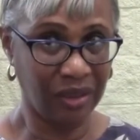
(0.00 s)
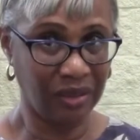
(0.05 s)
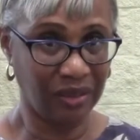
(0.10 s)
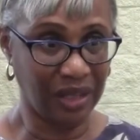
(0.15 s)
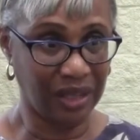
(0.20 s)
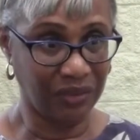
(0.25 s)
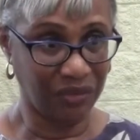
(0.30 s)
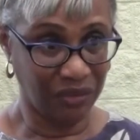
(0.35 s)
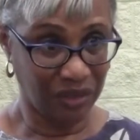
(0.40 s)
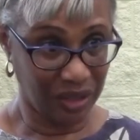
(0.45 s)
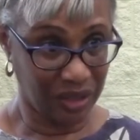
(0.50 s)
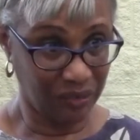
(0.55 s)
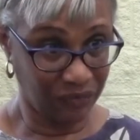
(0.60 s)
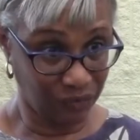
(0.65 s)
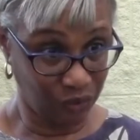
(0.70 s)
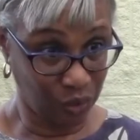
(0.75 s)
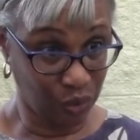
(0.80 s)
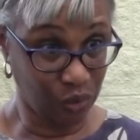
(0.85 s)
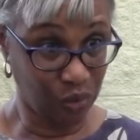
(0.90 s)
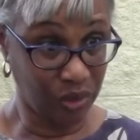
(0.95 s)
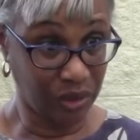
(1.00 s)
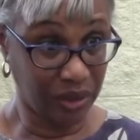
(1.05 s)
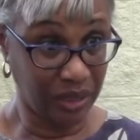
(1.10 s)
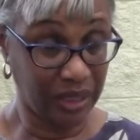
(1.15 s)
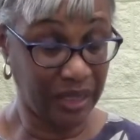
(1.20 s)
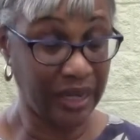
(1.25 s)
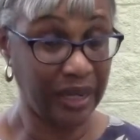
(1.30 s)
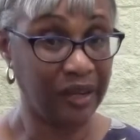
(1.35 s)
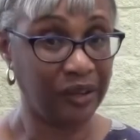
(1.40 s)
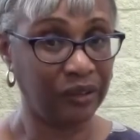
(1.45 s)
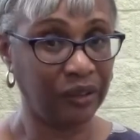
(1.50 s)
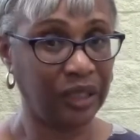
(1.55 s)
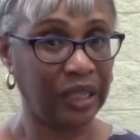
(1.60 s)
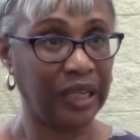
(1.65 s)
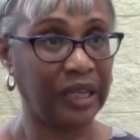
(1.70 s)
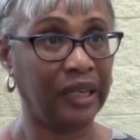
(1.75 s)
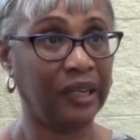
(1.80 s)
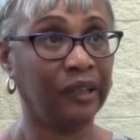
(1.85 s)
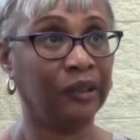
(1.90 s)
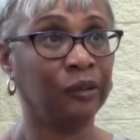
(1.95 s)
that they've torn down
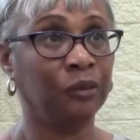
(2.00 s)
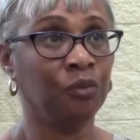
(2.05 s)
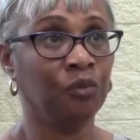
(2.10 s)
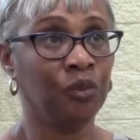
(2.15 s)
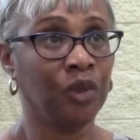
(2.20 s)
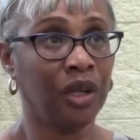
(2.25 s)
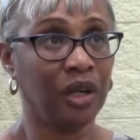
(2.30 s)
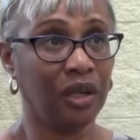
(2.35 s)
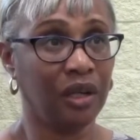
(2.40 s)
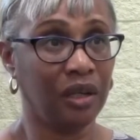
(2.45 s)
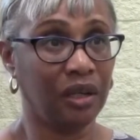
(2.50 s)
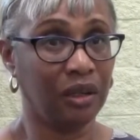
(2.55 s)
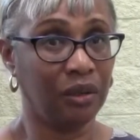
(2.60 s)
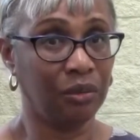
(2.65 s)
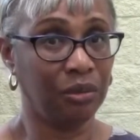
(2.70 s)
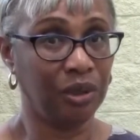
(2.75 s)
now,